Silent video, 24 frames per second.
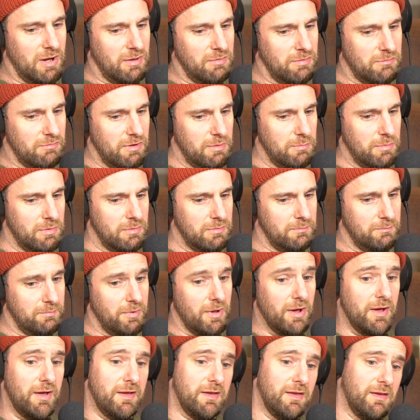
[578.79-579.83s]
3 mil.
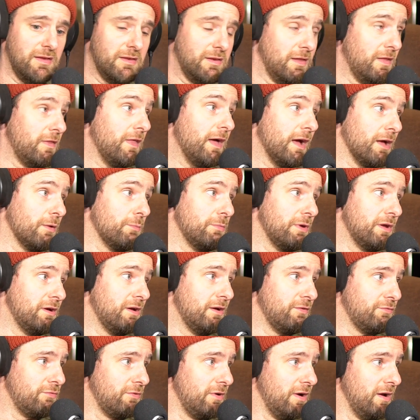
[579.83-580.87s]
But that can be
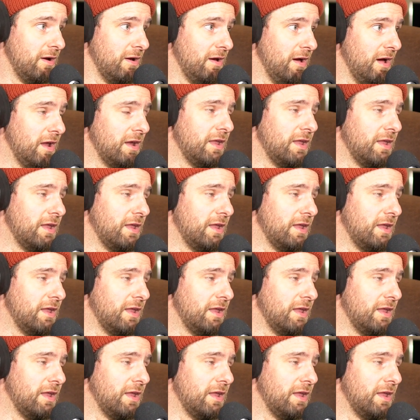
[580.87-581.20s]
enough, right?